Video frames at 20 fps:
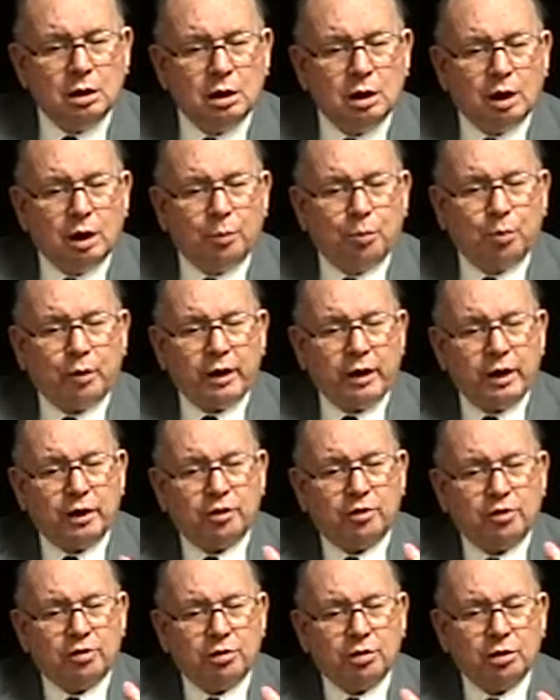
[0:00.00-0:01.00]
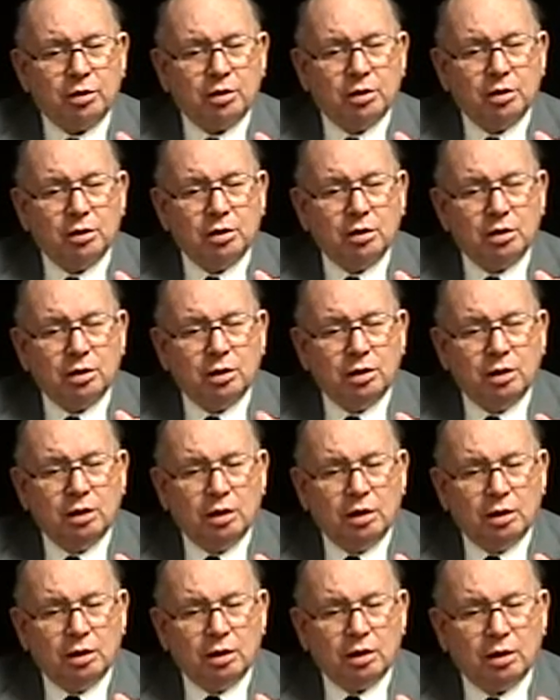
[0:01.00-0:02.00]
a branch
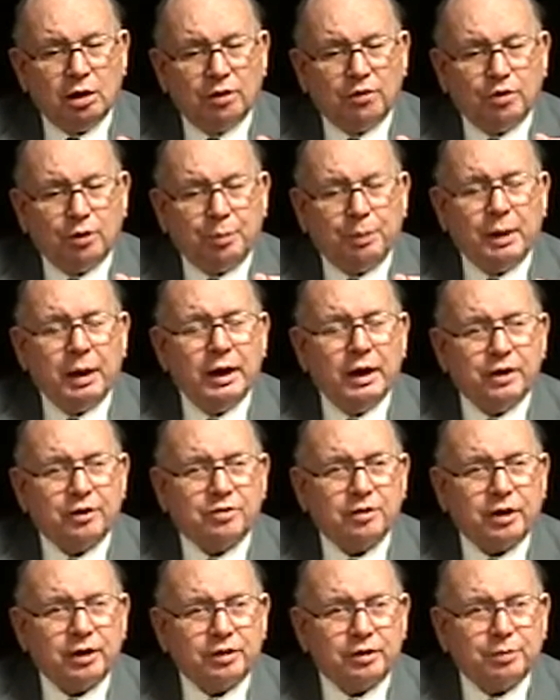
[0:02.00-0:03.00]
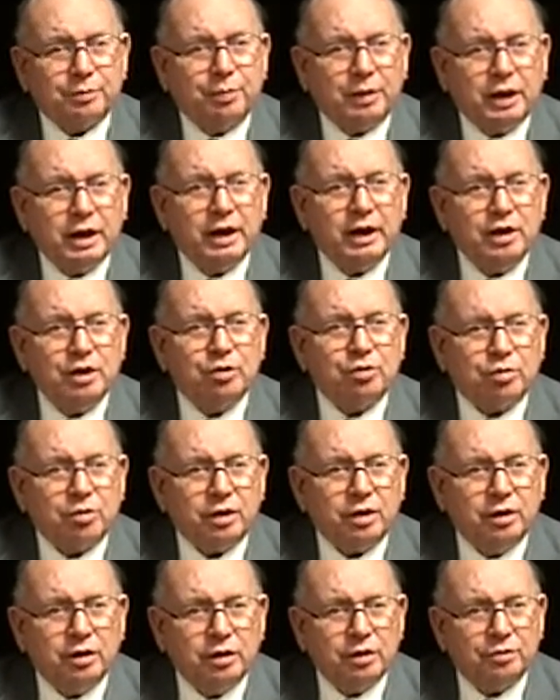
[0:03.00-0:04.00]
of a southern pine
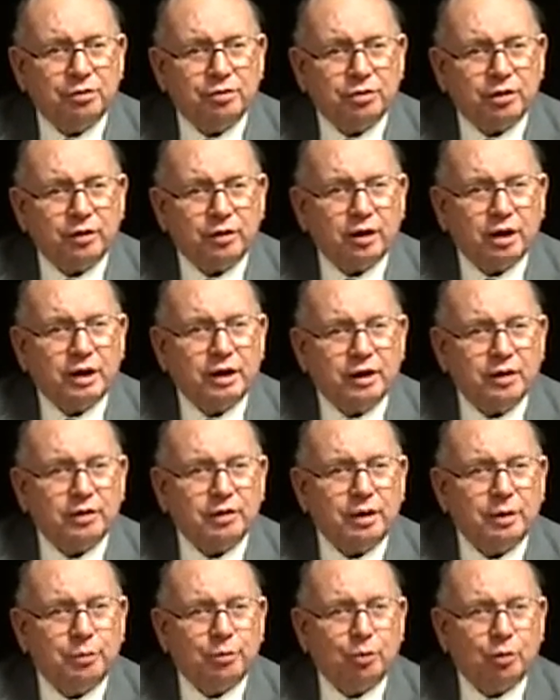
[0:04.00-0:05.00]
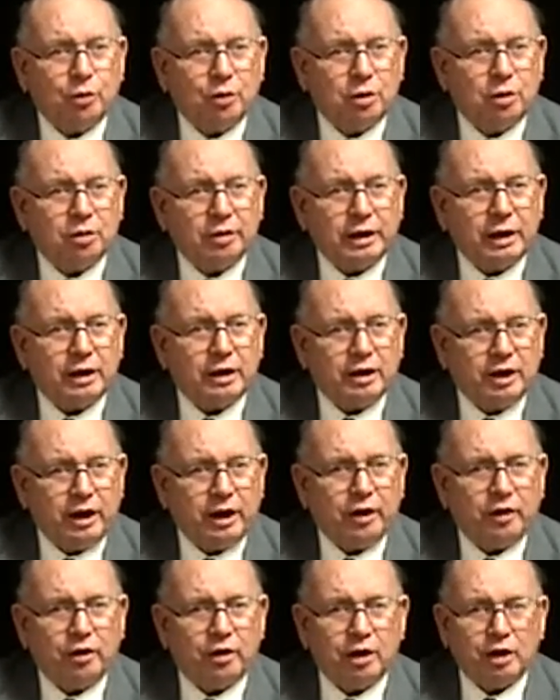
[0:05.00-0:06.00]
tree for the length they boiled that
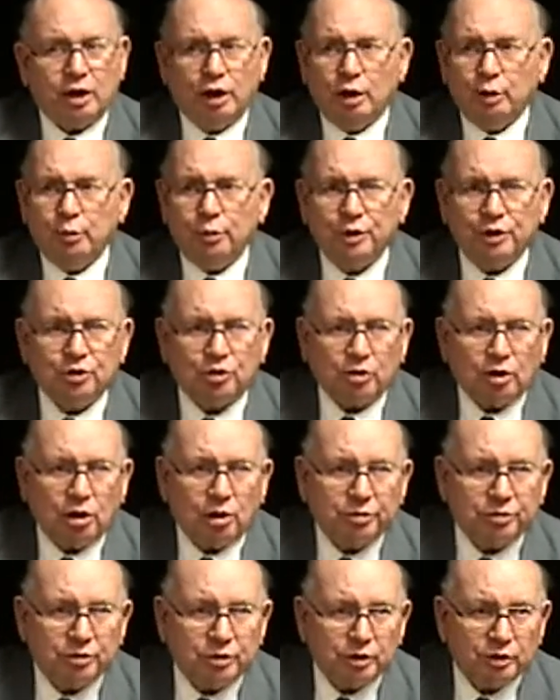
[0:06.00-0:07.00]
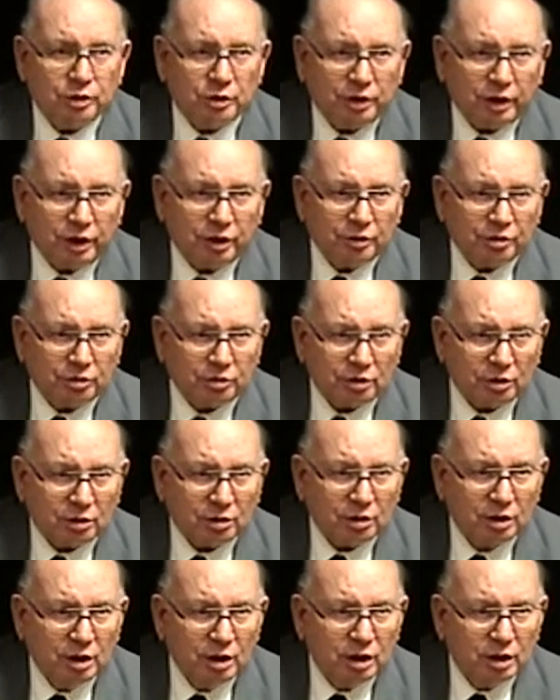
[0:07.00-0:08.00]
carrot, and it would be softer and
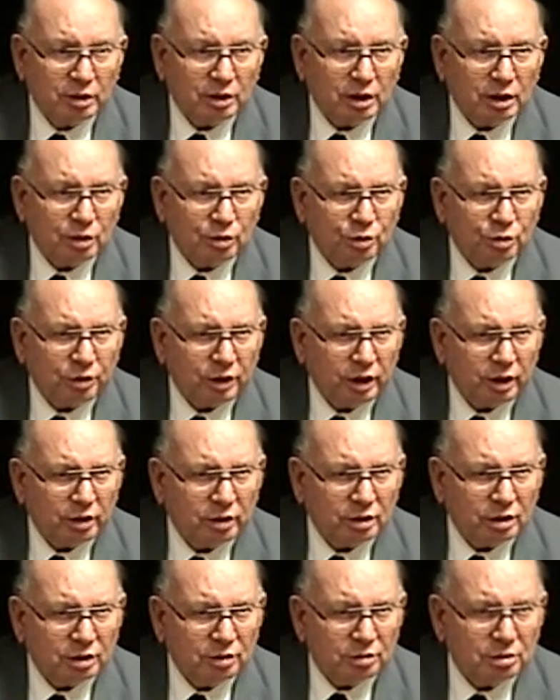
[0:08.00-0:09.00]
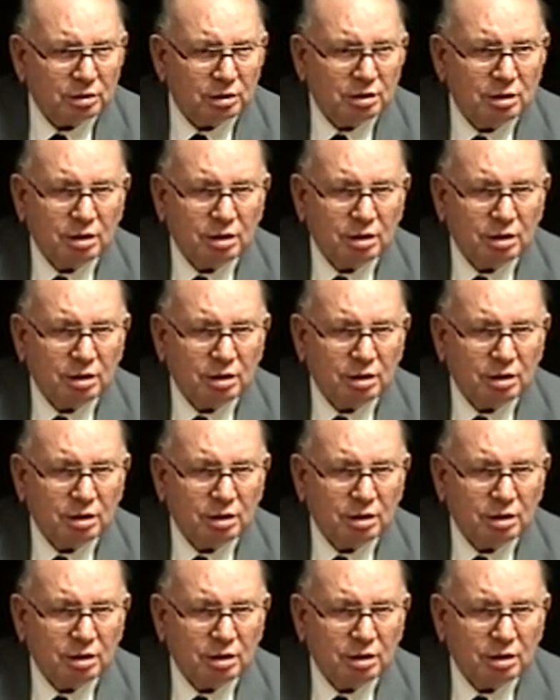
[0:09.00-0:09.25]
tastier than those carrots.